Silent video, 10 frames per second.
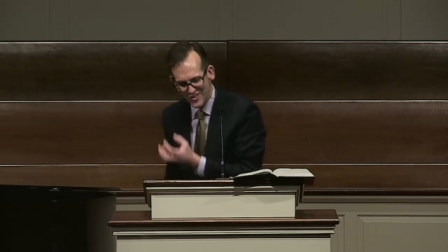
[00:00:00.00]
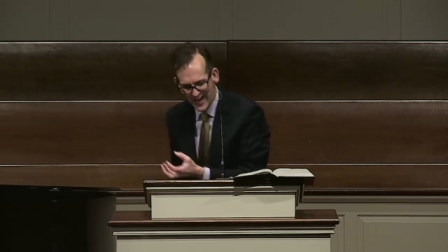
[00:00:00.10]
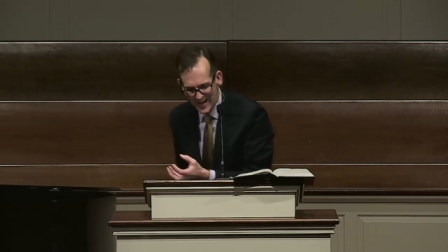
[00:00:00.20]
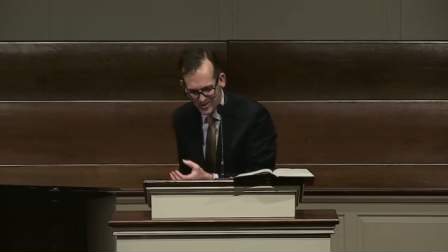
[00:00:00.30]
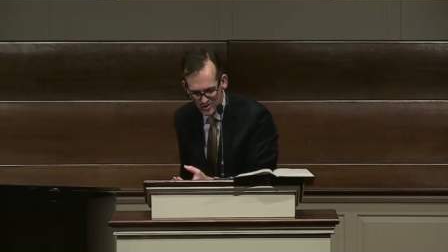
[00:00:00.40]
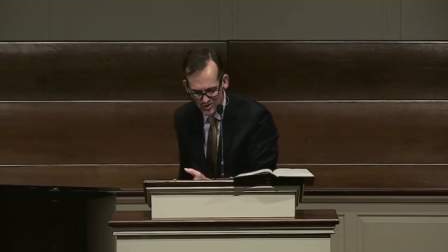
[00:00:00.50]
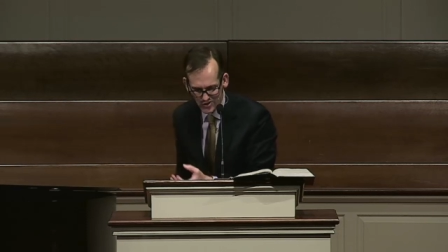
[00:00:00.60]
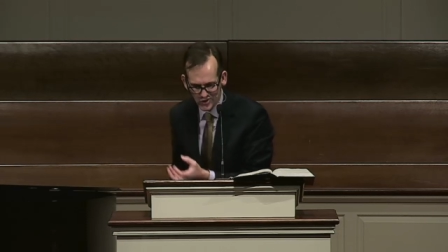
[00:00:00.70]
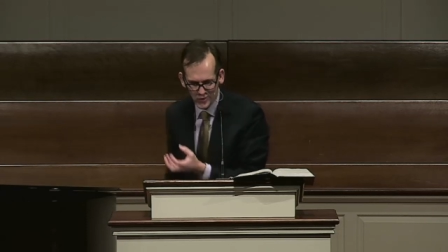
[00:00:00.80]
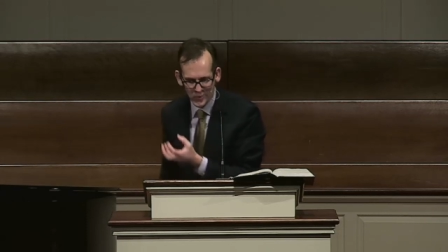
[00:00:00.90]
is
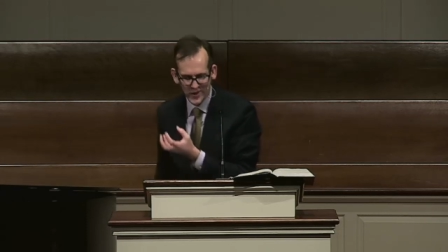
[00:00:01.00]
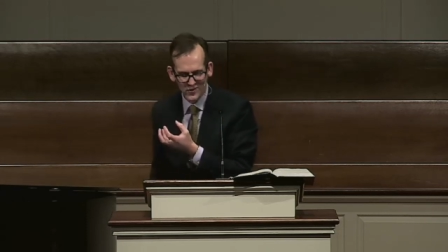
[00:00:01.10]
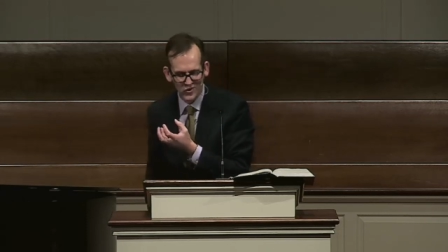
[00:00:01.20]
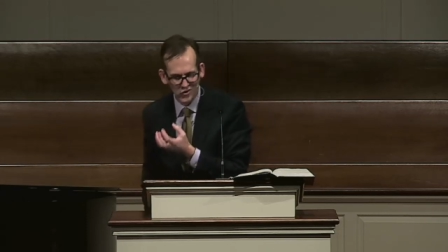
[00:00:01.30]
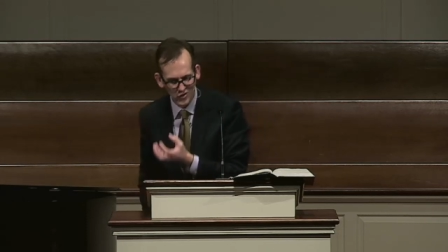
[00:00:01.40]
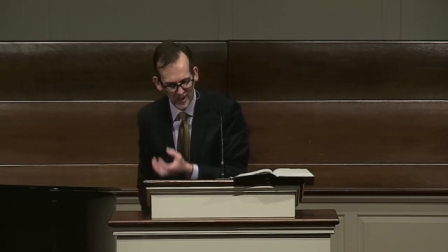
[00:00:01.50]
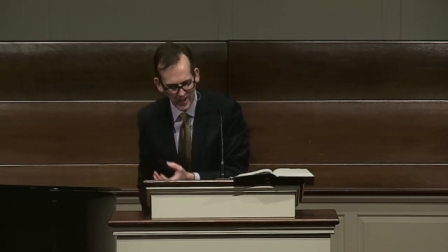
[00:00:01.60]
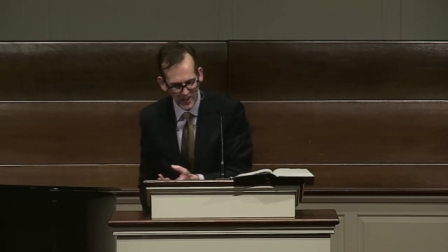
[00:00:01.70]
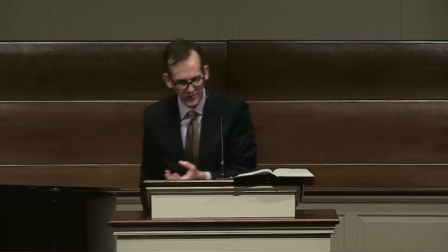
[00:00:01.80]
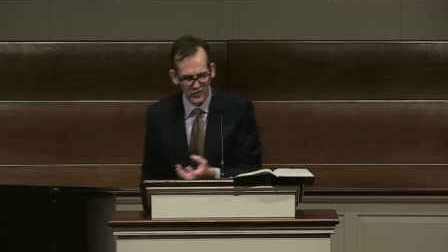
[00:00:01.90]
actually the way to
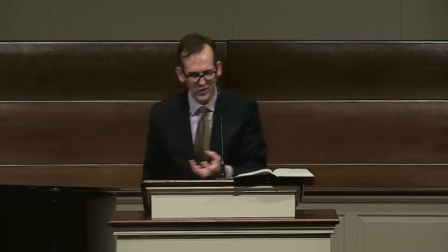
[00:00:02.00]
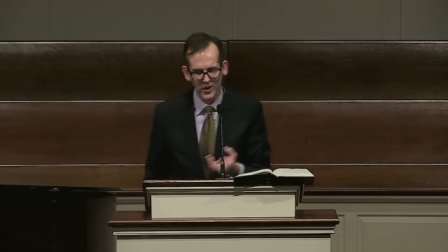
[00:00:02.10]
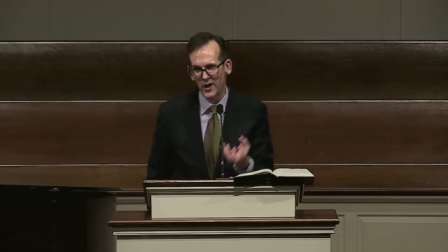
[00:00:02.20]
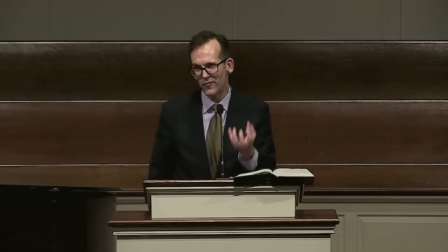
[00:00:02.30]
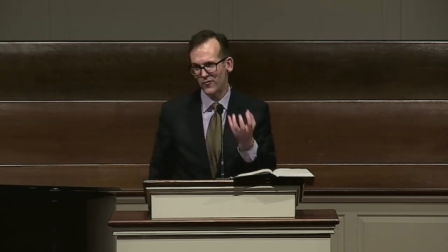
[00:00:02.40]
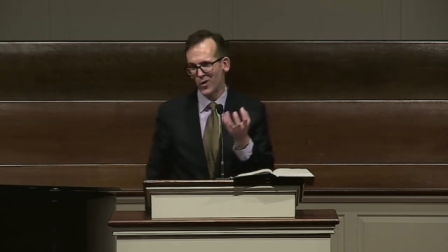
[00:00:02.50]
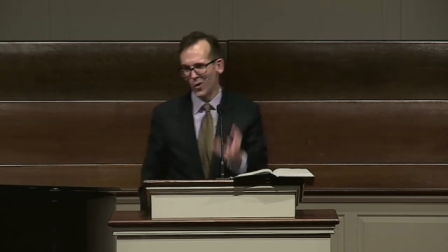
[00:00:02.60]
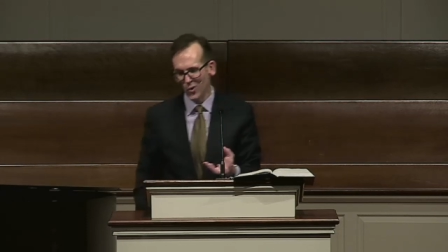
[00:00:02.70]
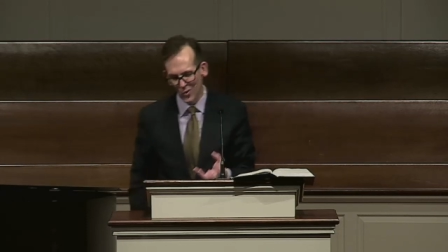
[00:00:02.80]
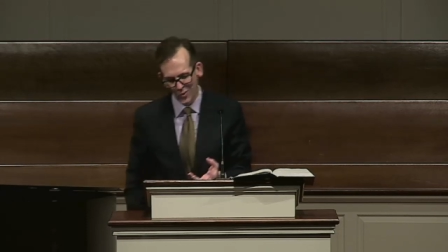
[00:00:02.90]
save your life for
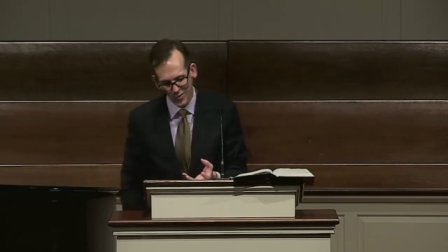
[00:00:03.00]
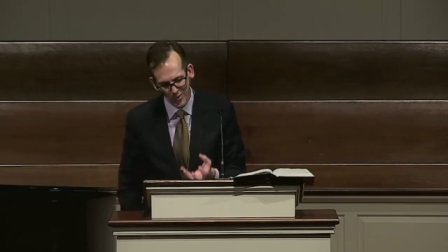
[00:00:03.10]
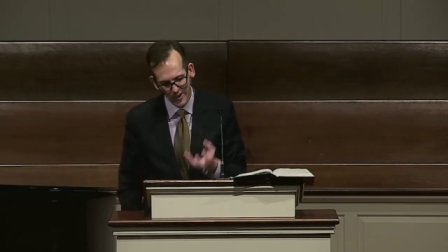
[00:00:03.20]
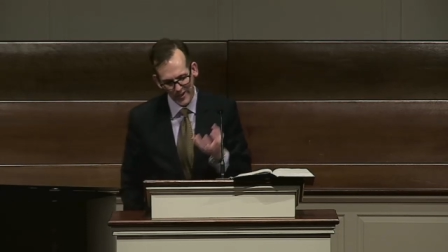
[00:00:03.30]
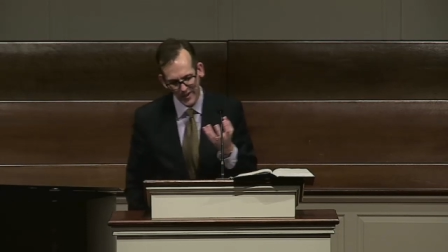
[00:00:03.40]
all